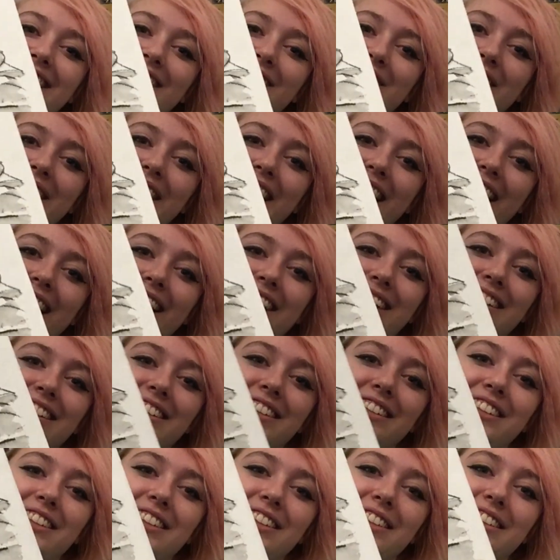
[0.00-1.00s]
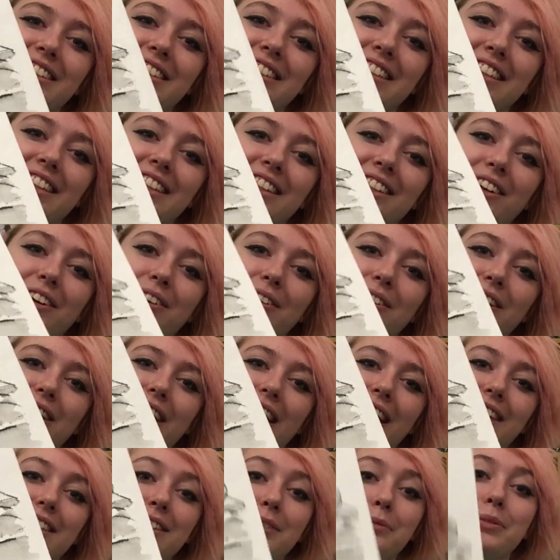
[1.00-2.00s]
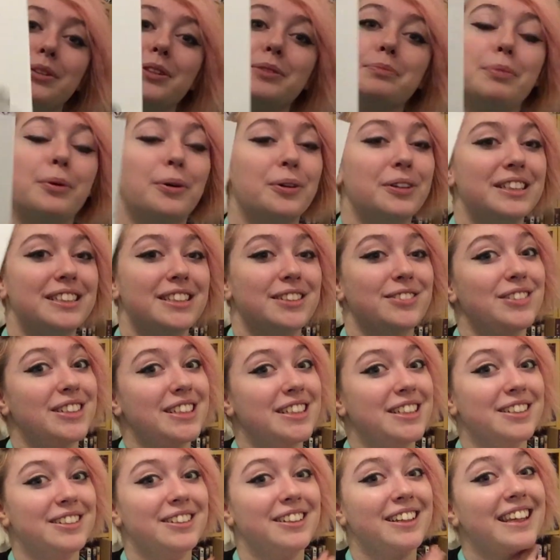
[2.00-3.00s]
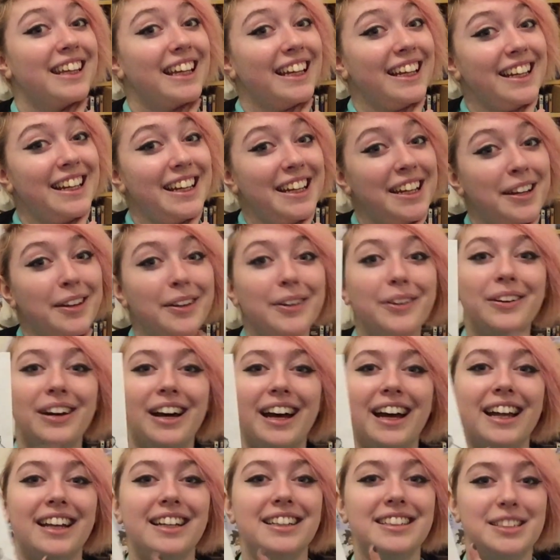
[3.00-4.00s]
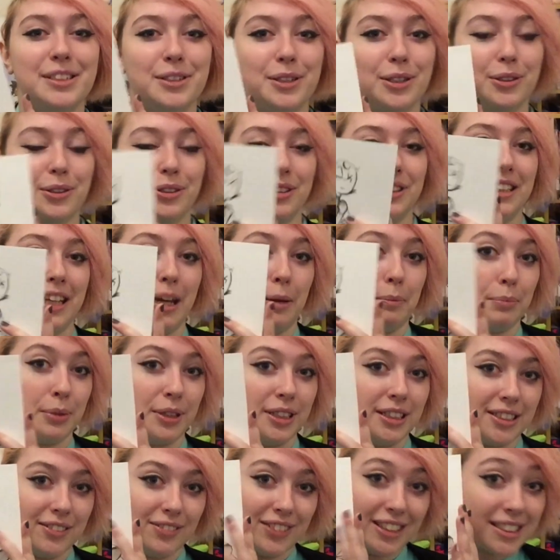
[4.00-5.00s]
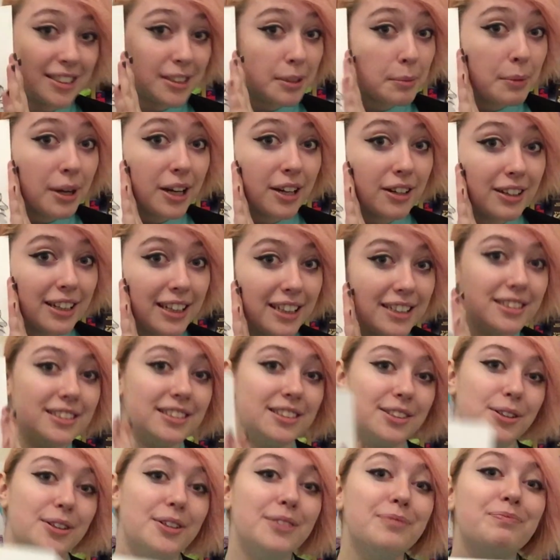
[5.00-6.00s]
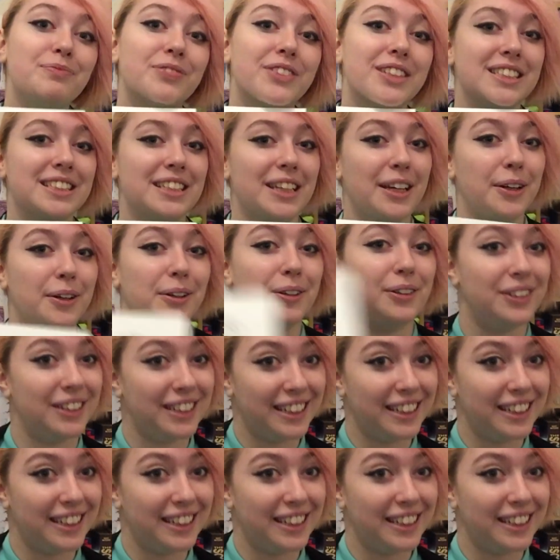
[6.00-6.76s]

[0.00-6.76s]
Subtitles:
But yeah, you could just see the gold there. Someone bought this original, thank you, and you can also get prints of this on my online store, so